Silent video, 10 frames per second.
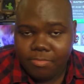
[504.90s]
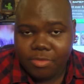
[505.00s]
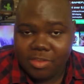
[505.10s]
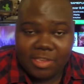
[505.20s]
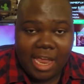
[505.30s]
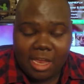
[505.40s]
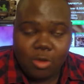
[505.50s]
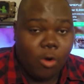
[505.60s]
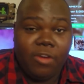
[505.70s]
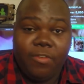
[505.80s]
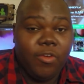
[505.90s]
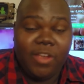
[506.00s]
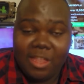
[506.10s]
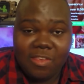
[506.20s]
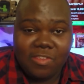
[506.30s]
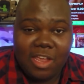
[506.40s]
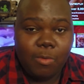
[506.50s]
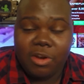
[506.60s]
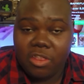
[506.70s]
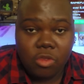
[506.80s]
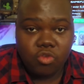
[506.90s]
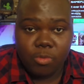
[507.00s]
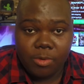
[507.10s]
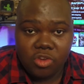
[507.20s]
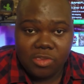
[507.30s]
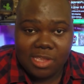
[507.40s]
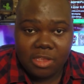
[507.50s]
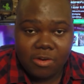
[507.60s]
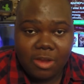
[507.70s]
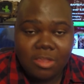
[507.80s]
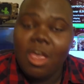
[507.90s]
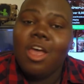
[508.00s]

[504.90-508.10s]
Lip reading: state, or if you're in the state where the distribution center is,